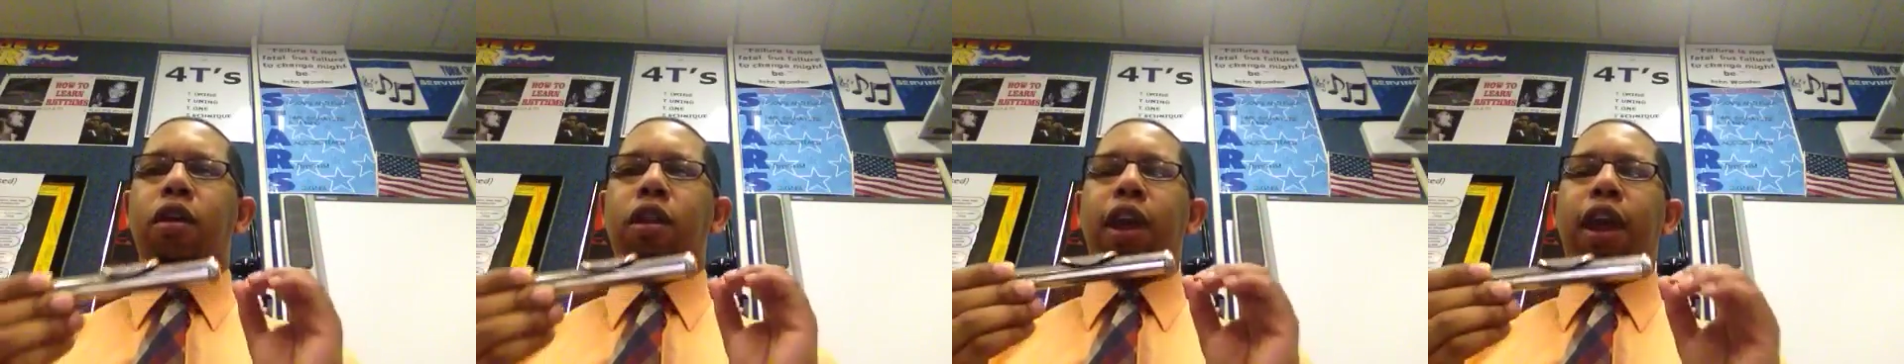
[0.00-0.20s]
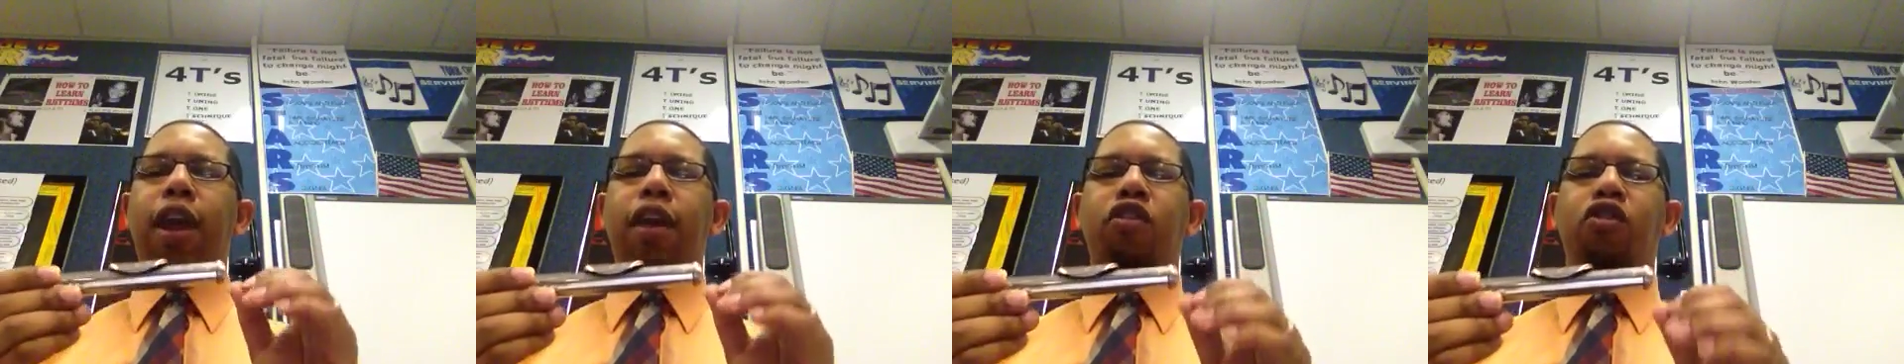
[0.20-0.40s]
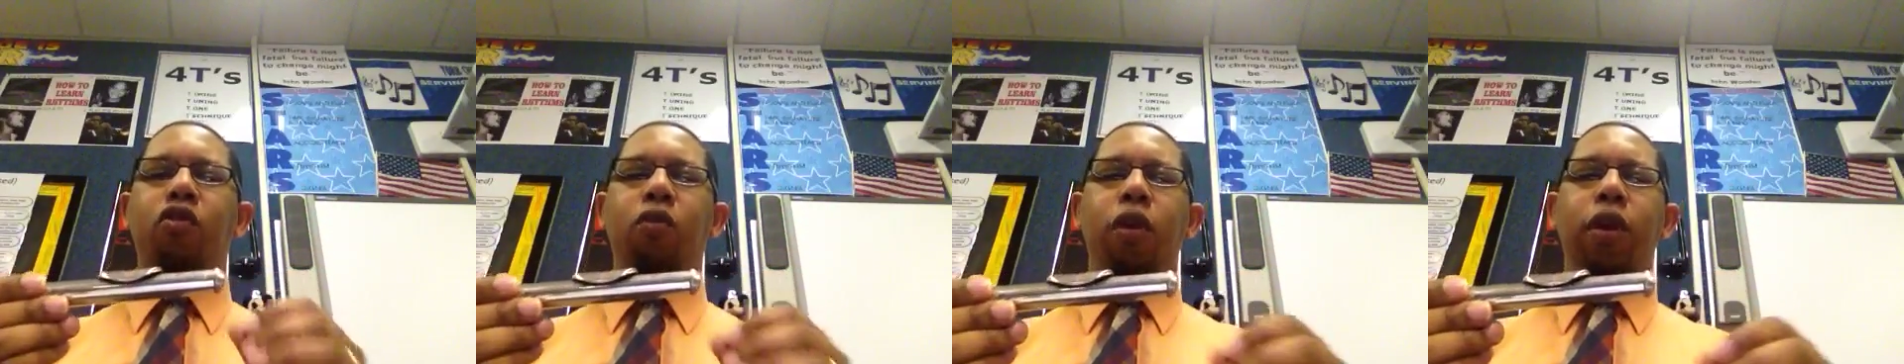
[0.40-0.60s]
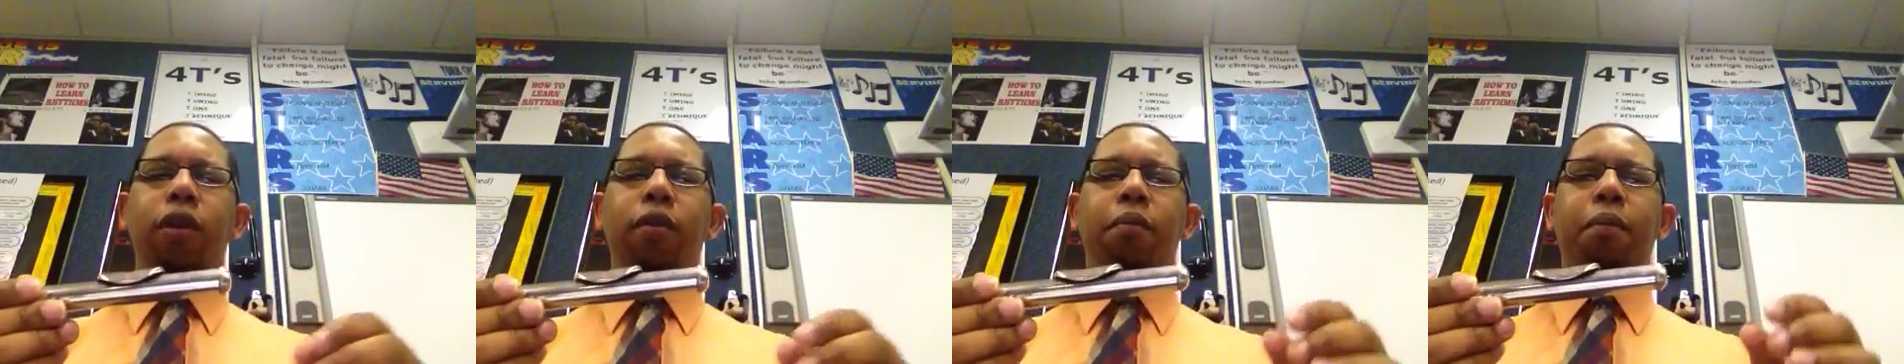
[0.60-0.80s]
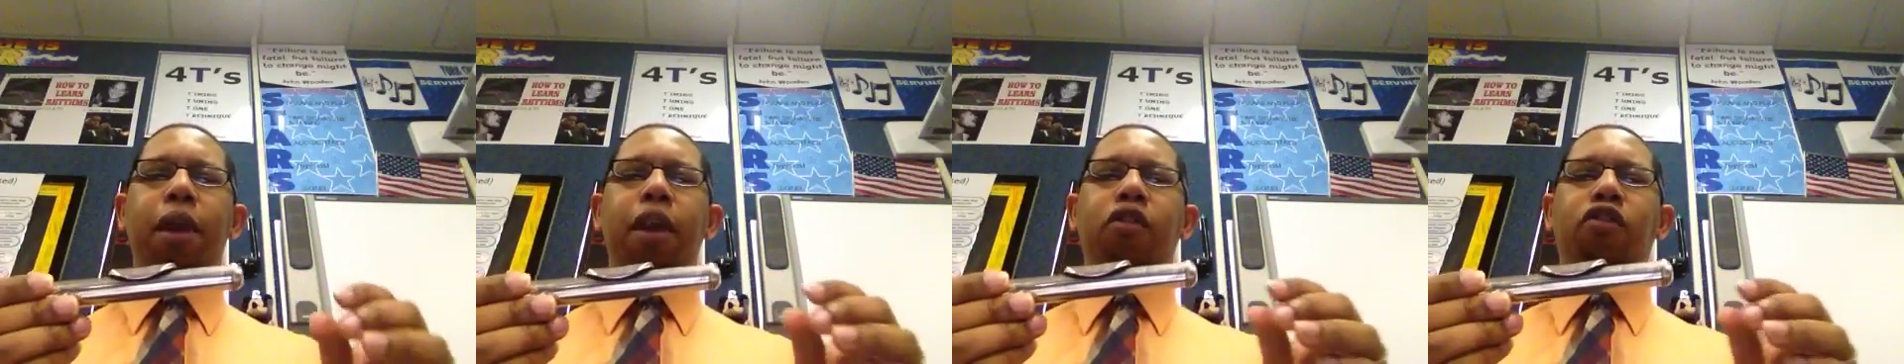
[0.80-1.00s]
head
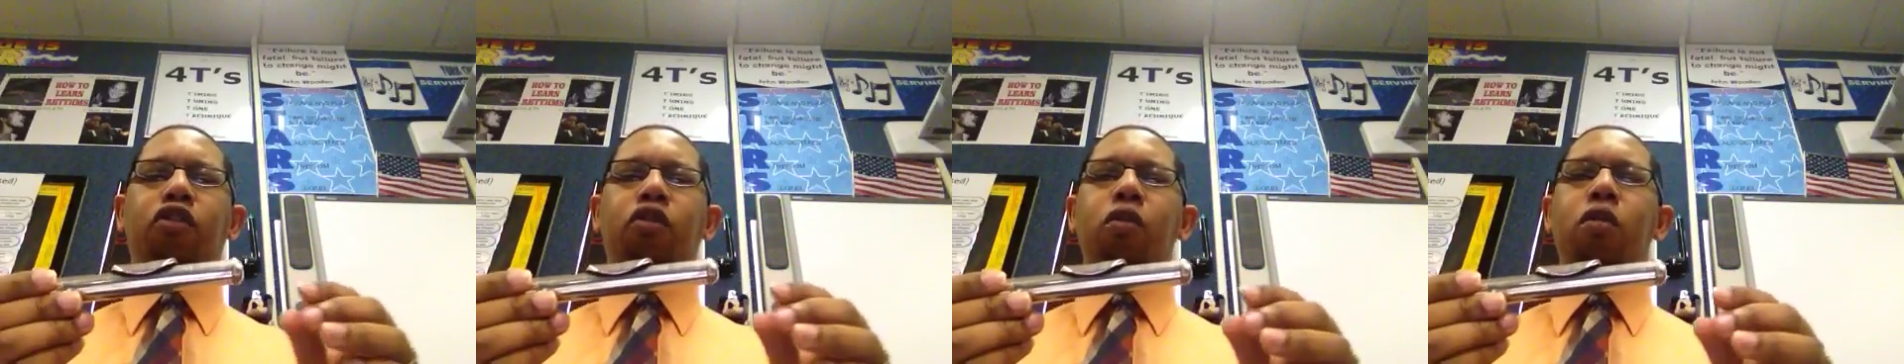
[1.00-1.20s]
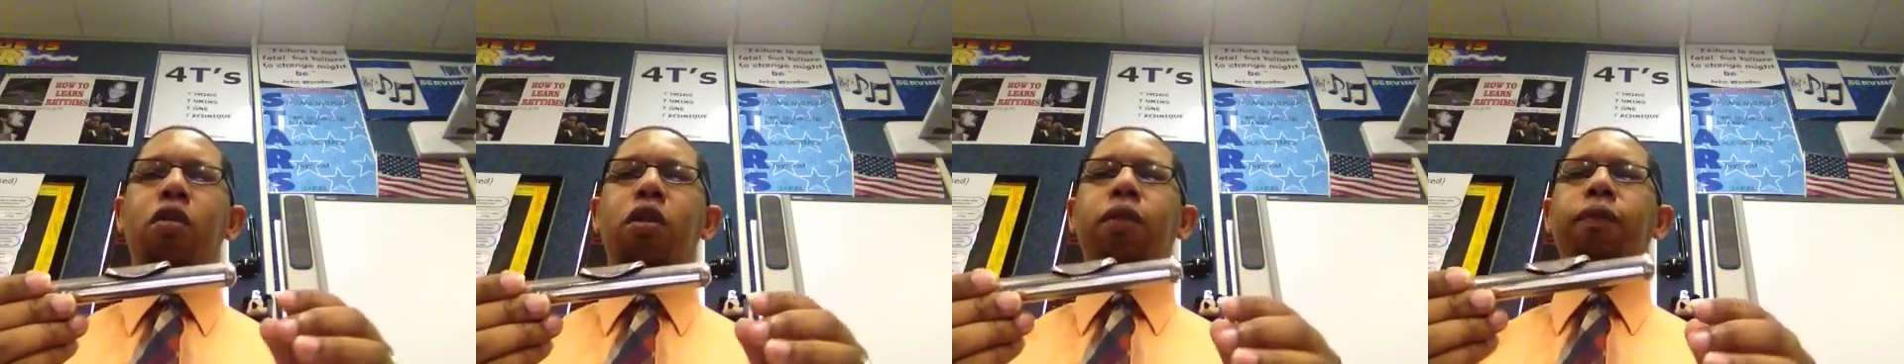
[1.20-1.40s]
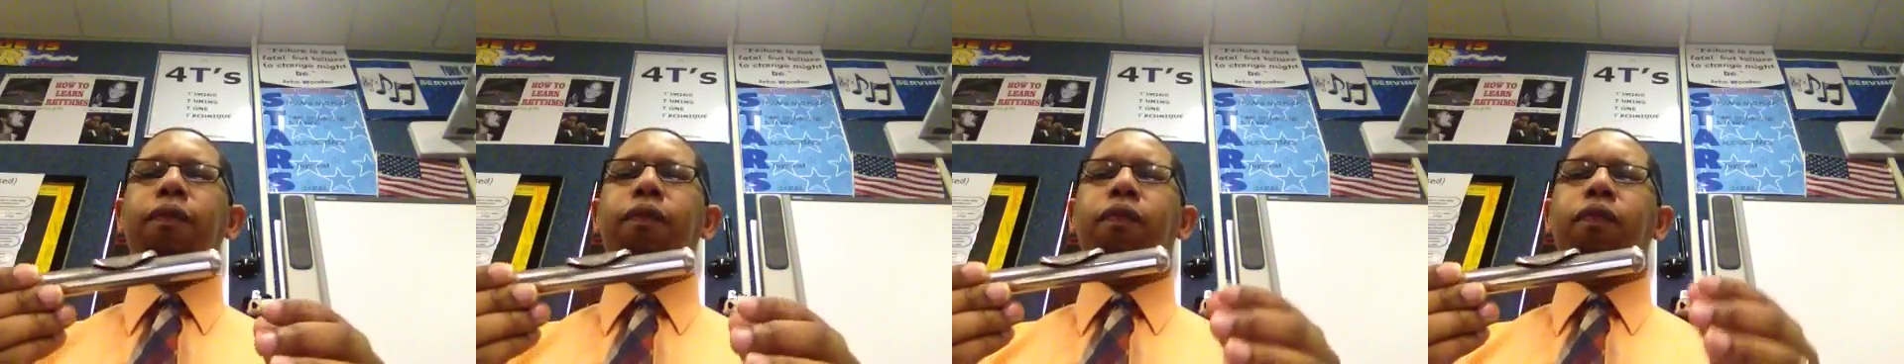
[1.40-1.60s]
joint, make sure